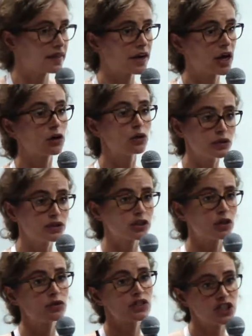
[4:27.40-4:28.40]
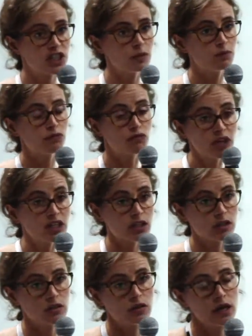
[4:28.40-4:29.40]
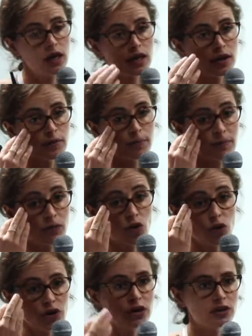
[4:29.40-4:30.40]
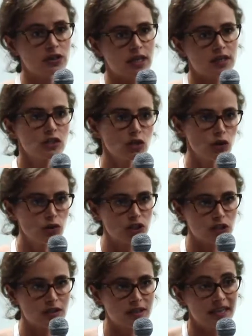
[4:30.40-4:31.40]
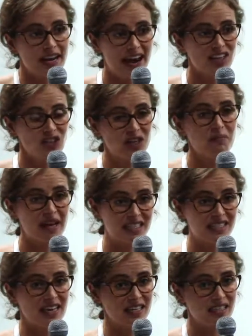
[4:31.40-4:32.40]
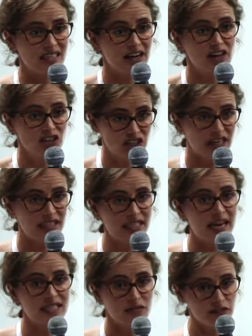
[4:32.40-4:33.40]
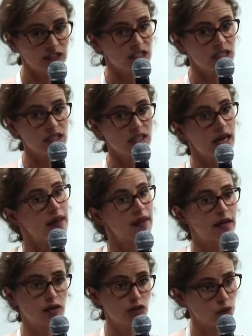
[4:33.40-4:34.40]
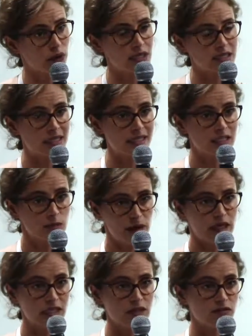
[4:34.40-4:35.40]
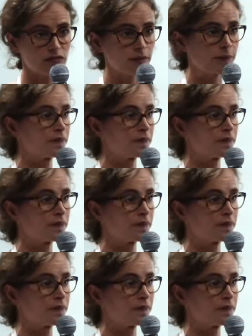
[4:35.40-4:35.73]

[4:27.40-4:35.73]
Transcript: there are also cheap regional couriers and solutions that actually make sense, that are just as efficient and that are twice less expensive.